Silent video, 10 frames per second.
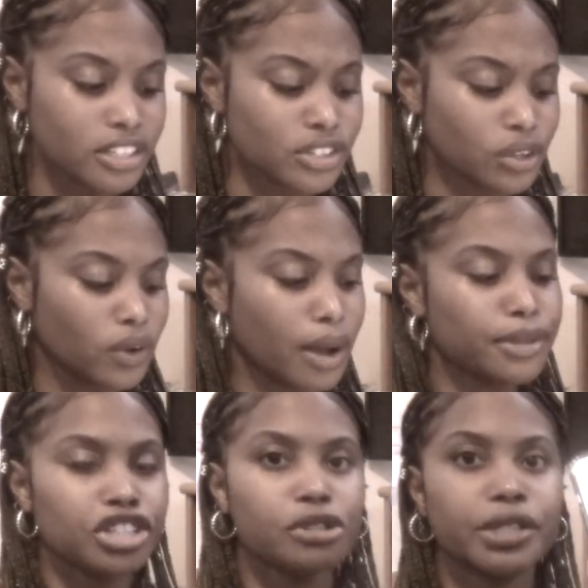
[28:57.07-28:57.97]
So I'm
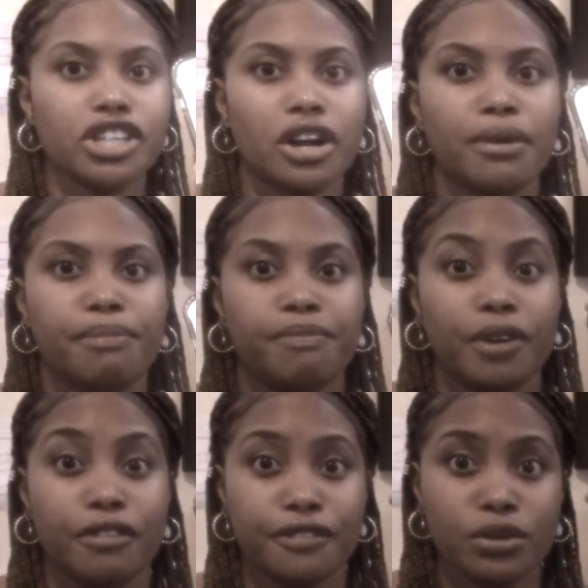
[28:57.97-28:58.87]
gonna share with y'all
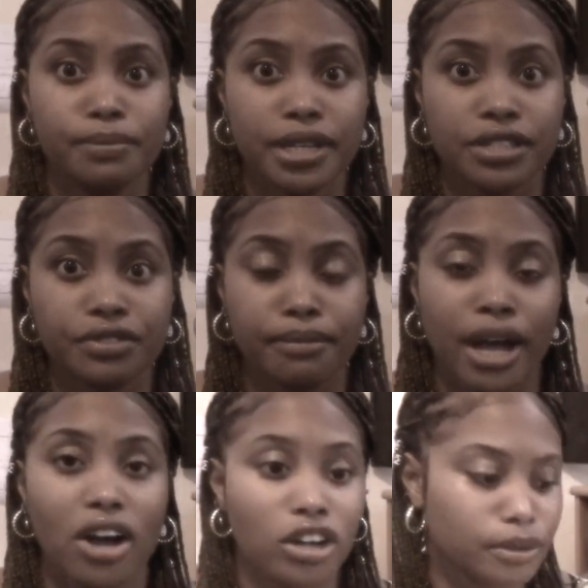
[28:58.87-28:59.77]
a few books from
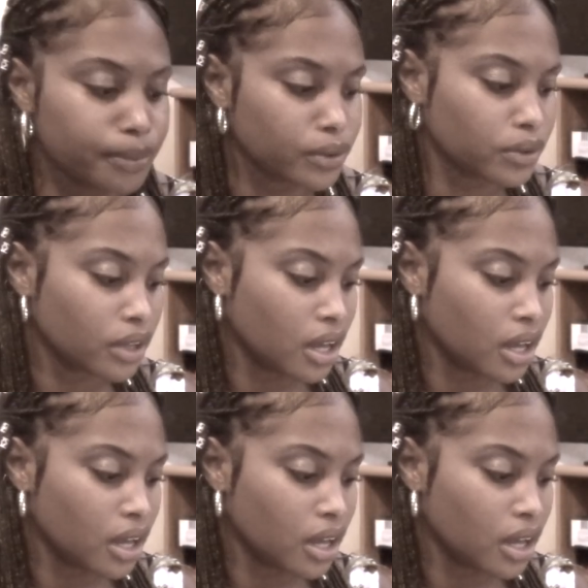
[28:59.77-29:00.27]
my Audible